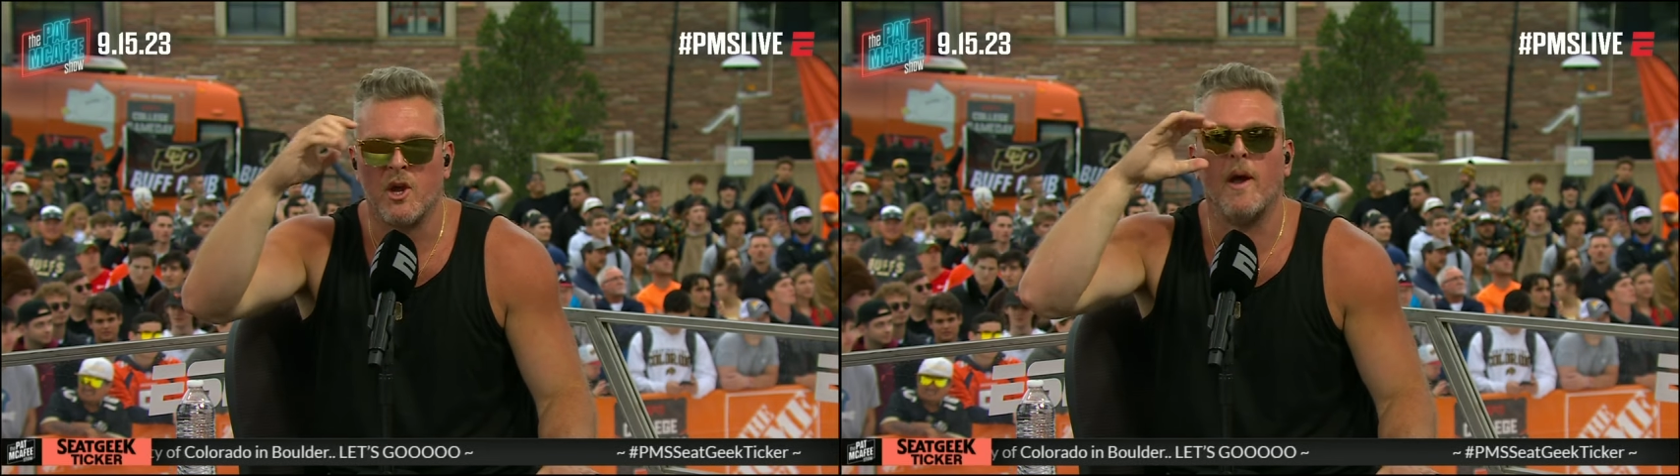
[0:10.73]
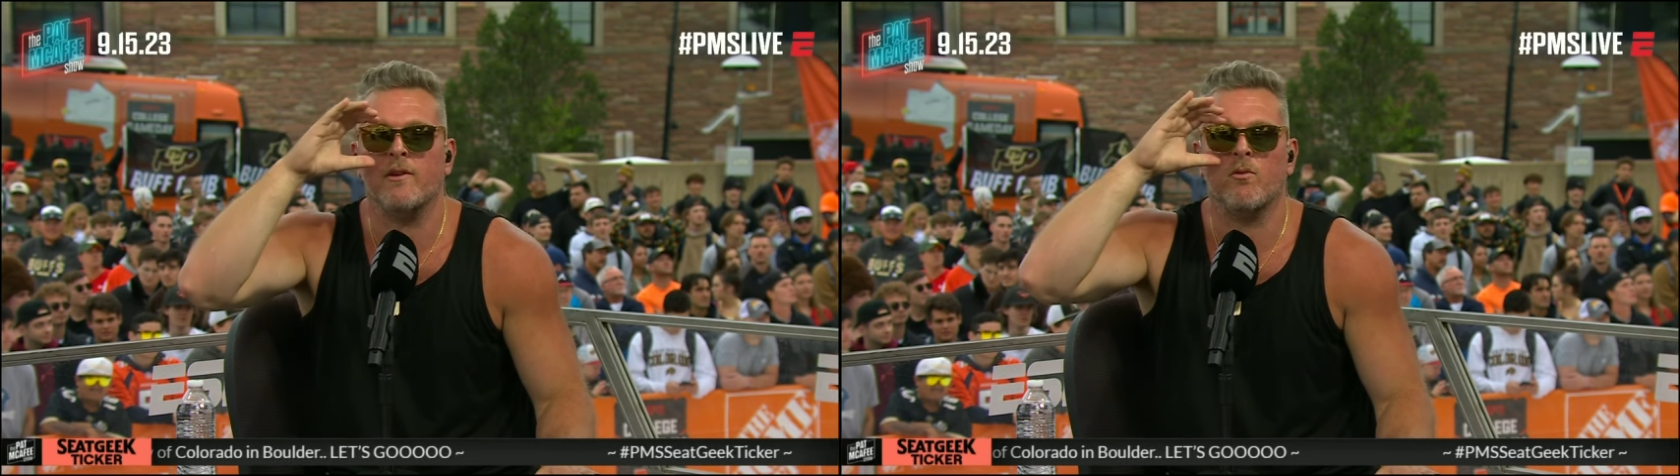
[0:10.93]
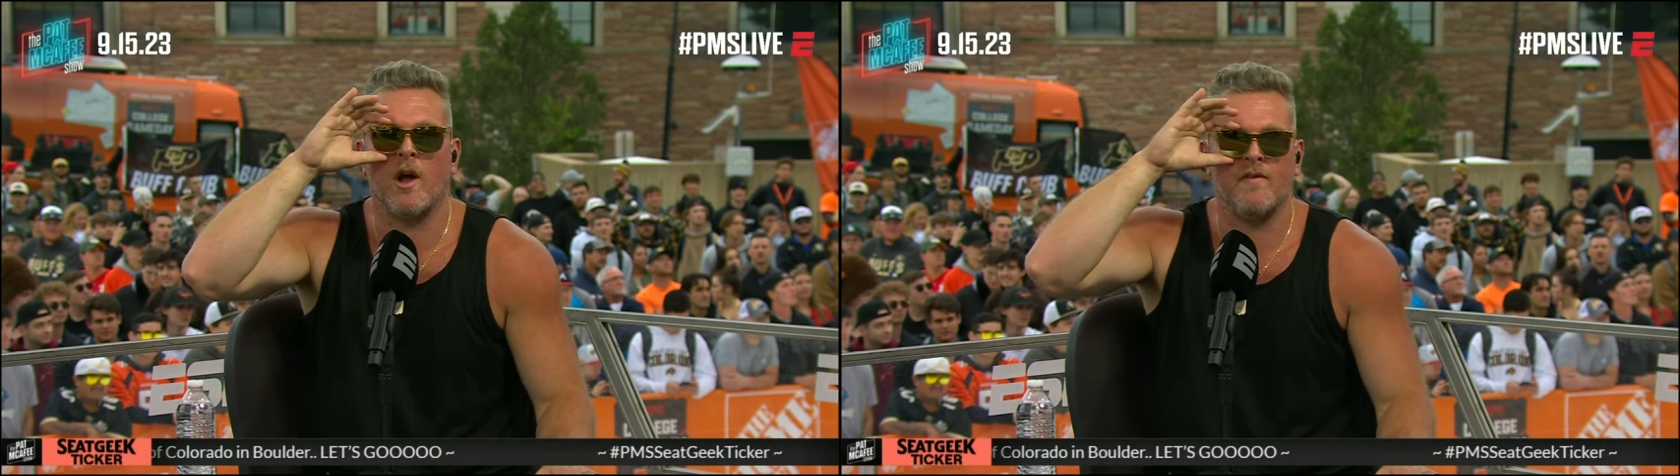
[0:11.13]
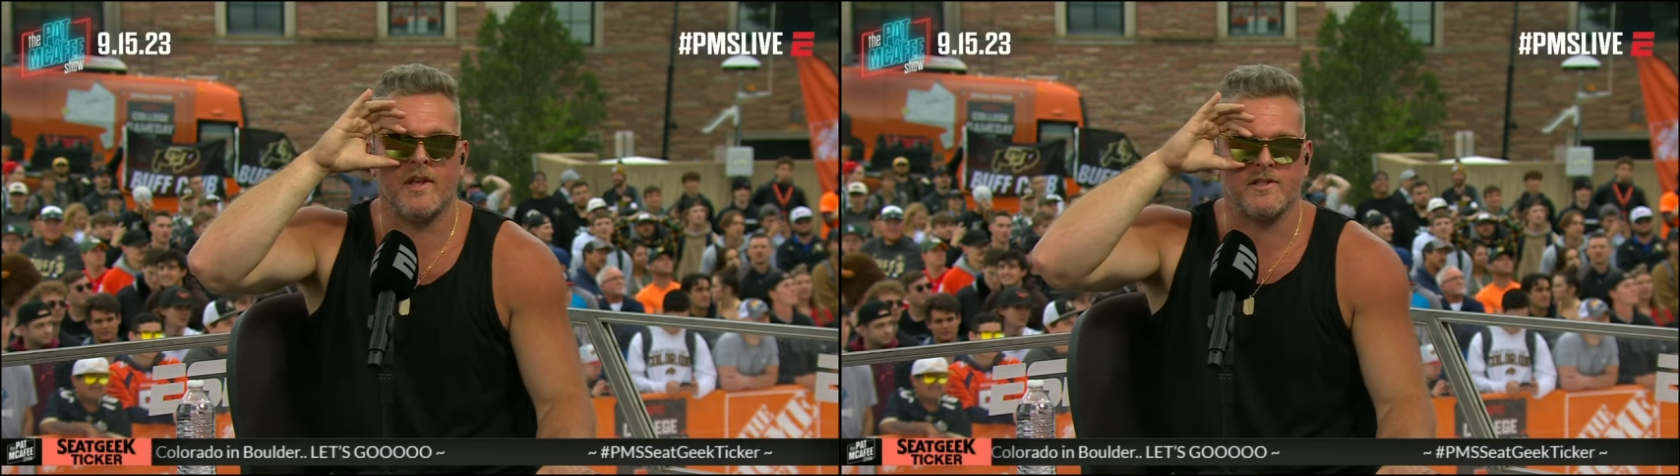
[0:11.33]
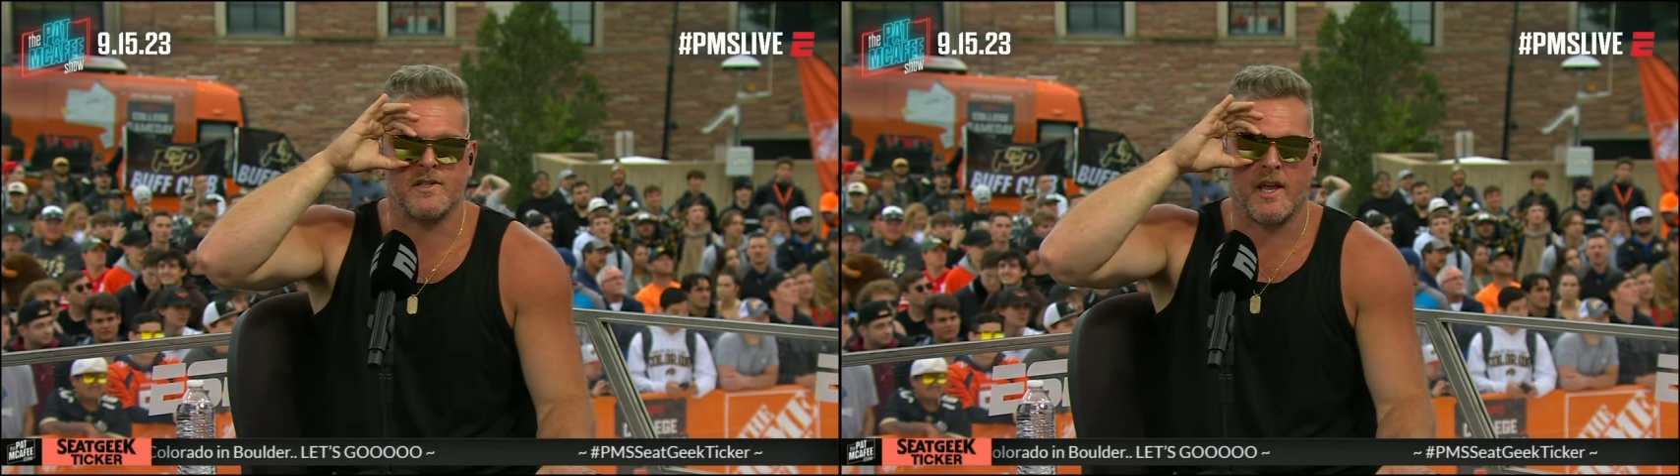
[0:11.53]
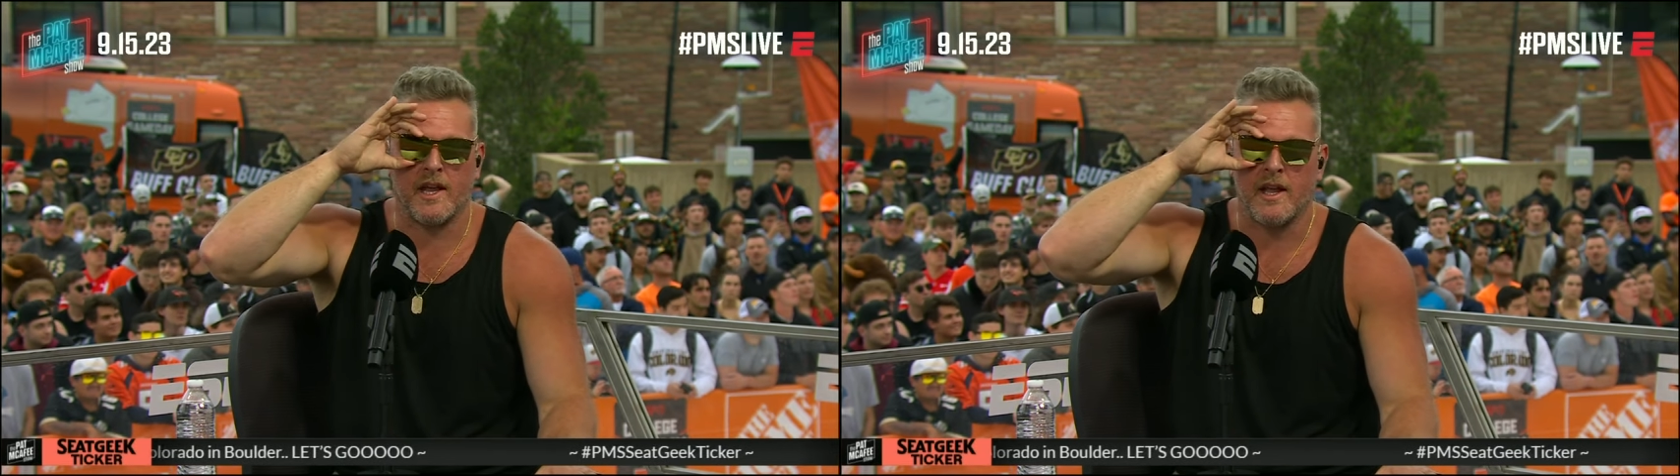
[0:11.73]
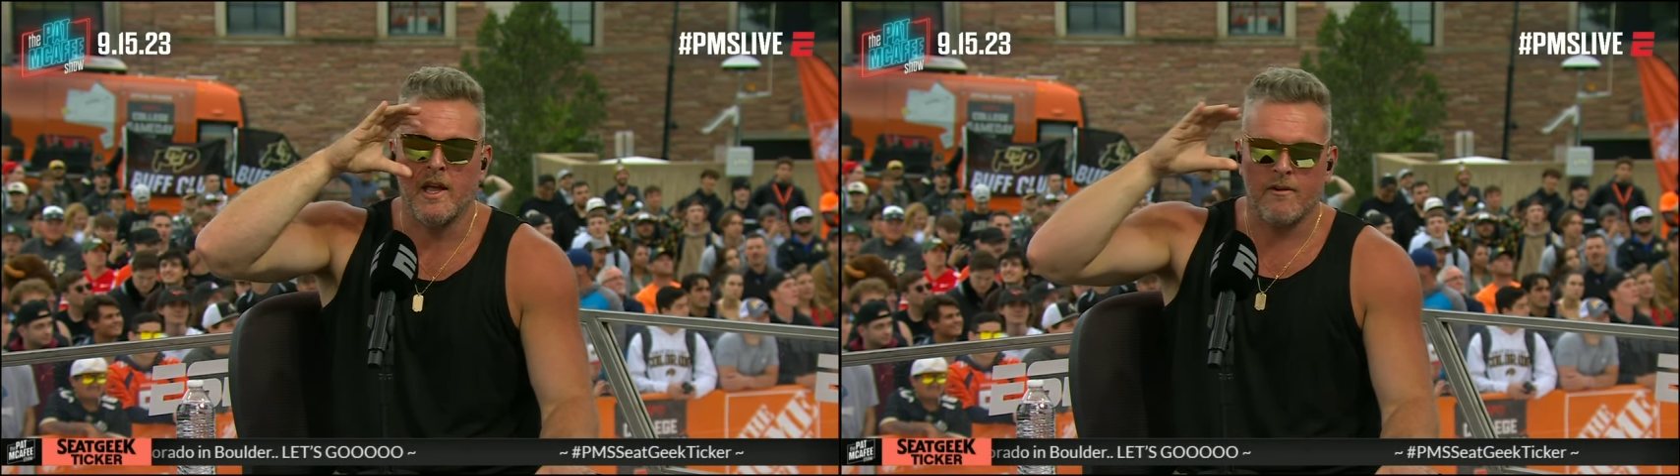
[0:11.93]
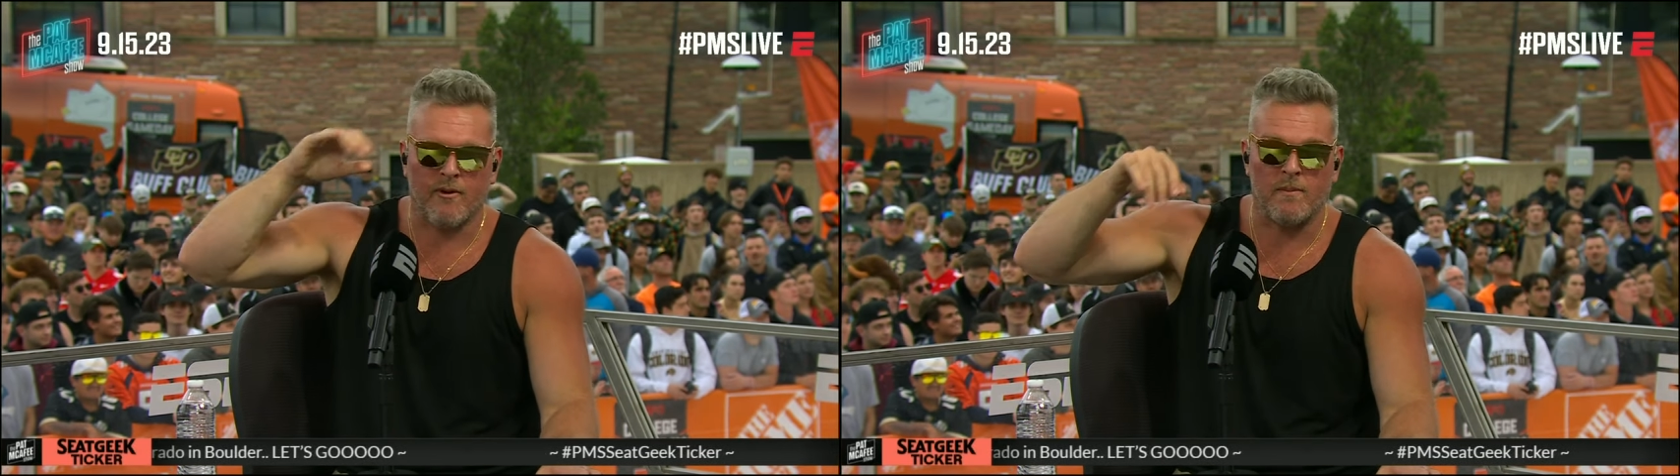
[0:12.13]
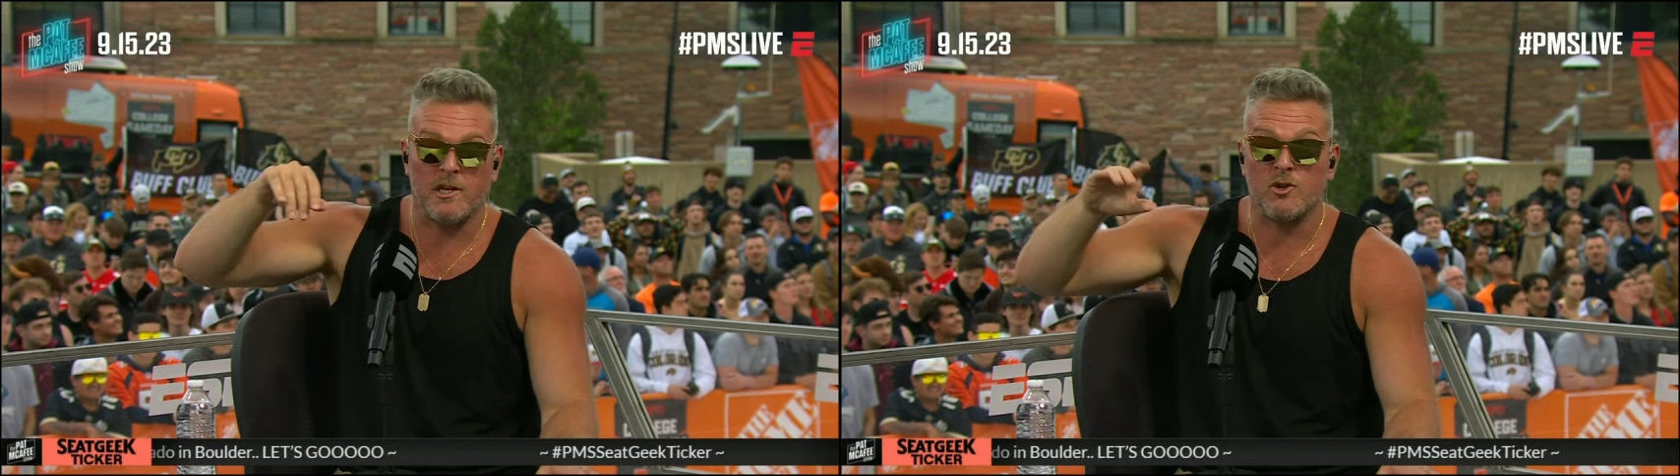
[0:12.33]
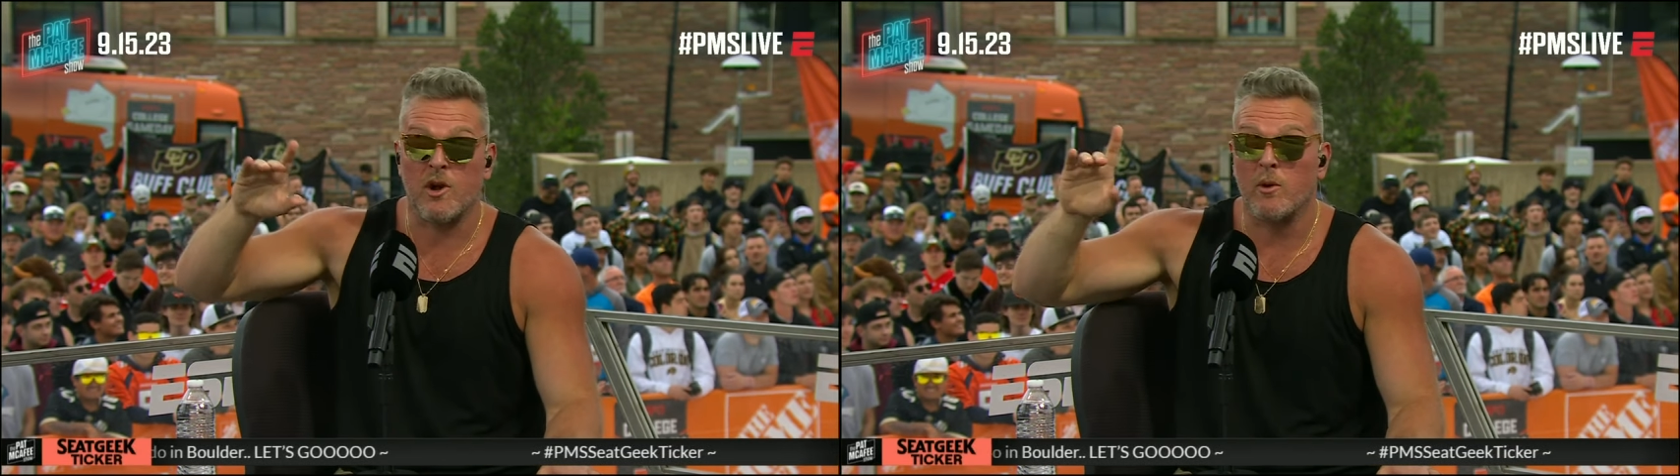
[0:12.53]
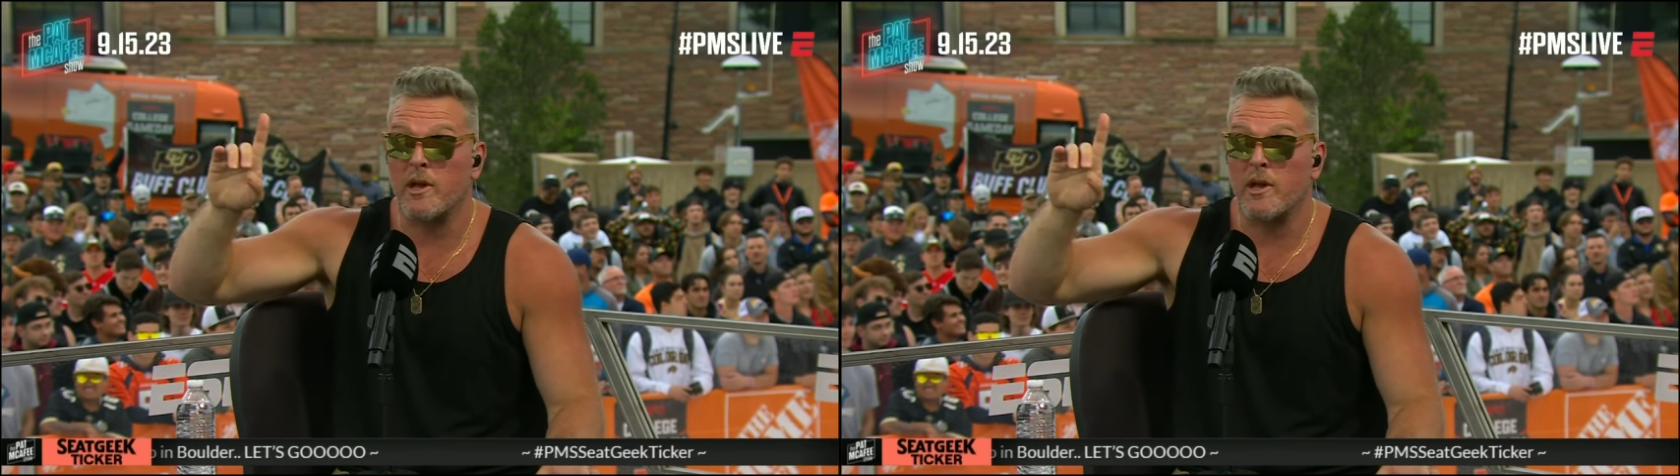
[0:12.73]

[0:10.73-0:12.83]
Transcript: go ahead and run this thing from the truck.